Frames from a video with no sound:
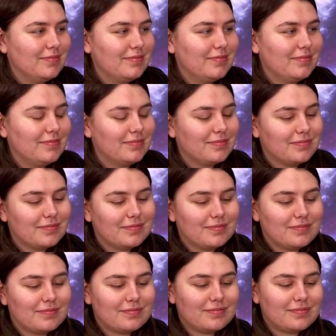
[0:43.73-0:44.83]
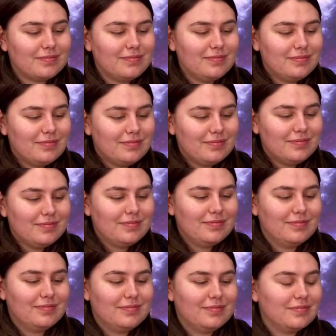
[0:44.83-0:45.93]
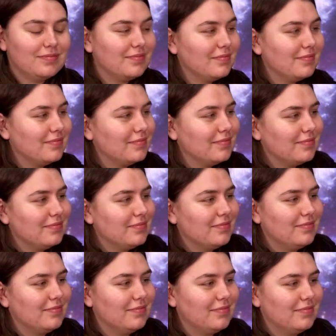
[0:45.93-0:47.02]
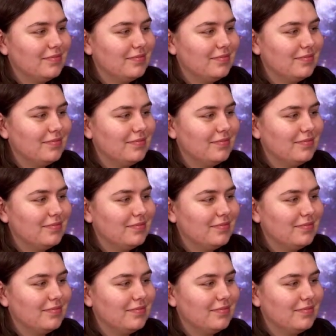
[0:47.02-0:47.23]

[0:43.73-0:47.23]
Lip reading: (not speaking)